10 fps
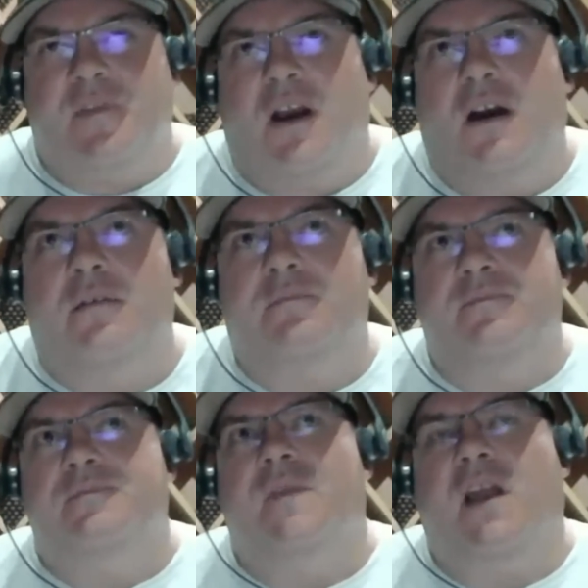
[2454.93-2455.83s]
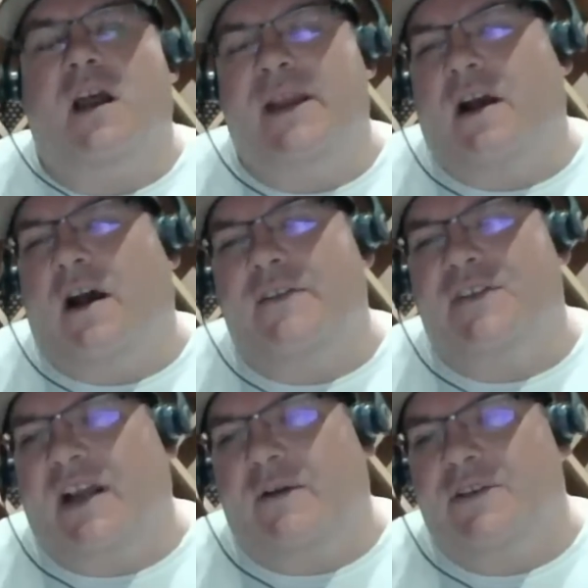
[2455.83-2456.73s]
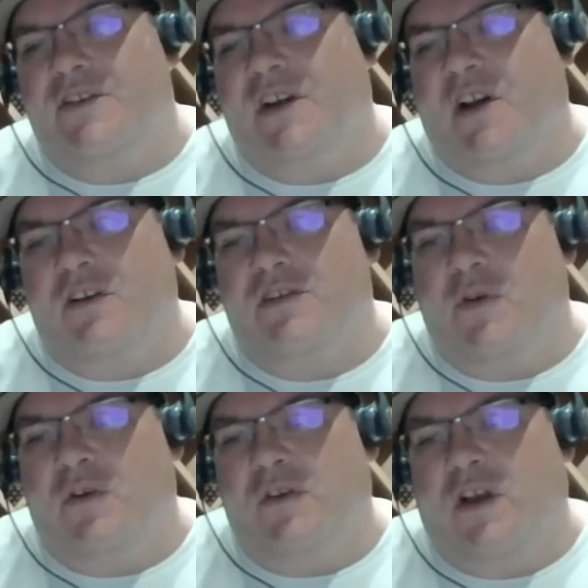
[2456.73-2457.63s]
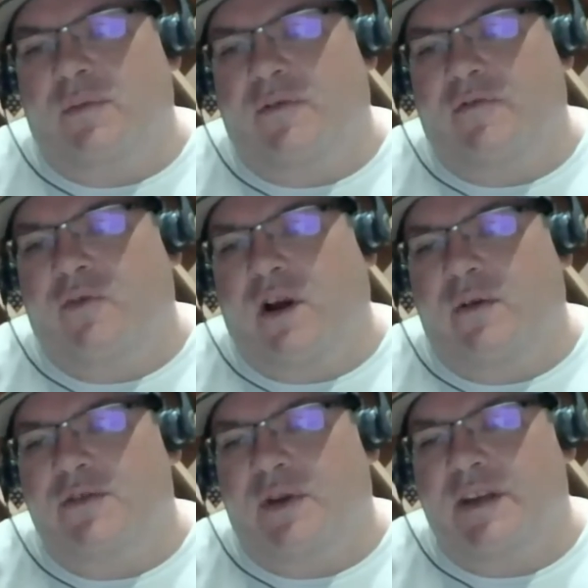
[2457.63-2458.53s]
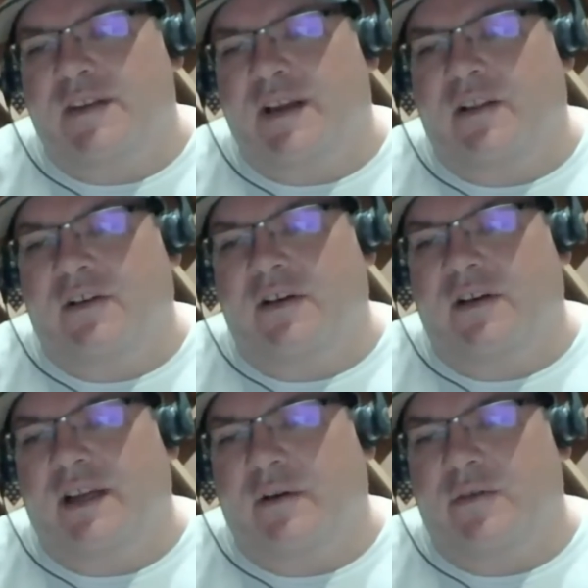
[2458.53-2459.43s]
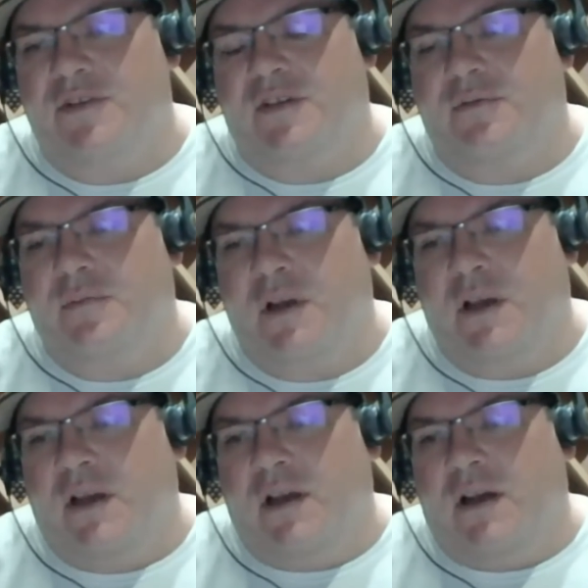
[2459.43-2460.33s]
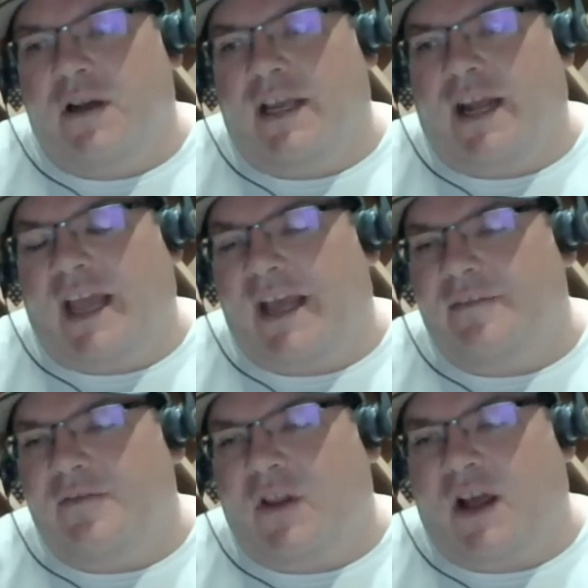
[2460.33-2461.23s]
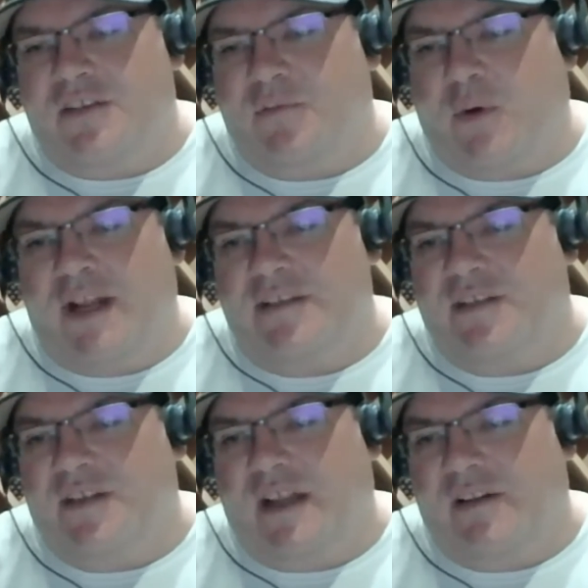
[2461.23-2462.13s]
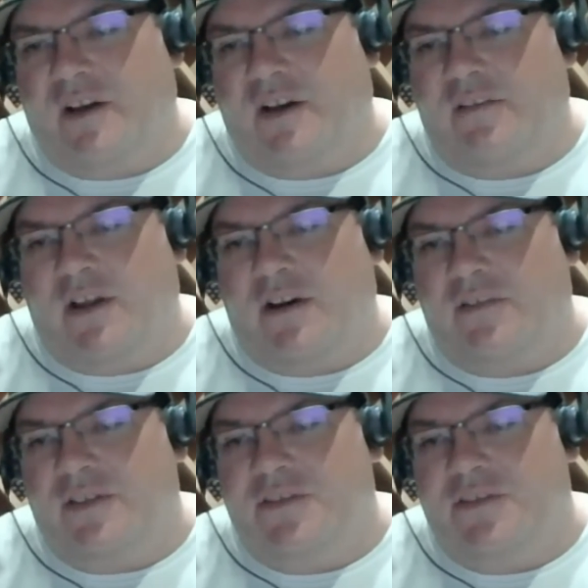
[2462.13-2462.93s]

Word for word: um, I mean, obviously, I was a cigar smoker long before I was a retailer, and I was a, and I had lots of brands that I lo- loved and